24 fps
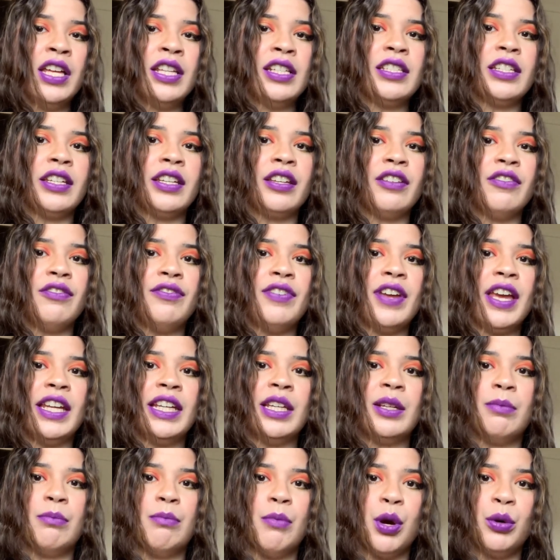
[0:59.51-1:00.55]
to convey
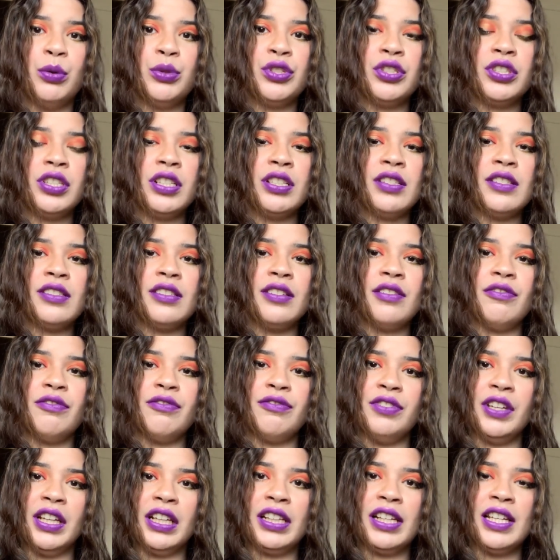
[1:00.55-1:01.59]
emotions,
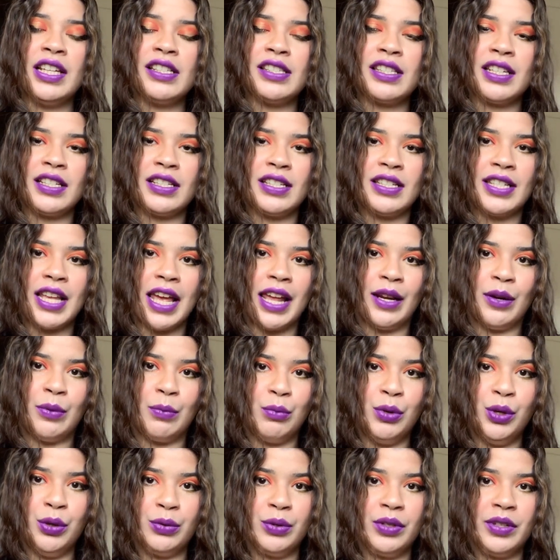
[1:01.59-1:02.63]
feelings, and set a
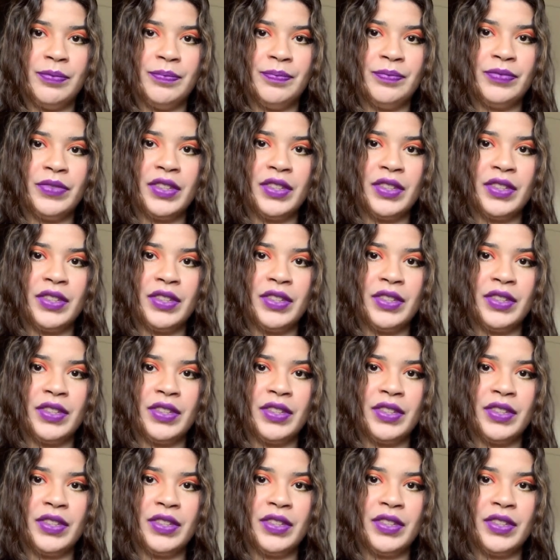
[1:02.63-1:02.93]
mood.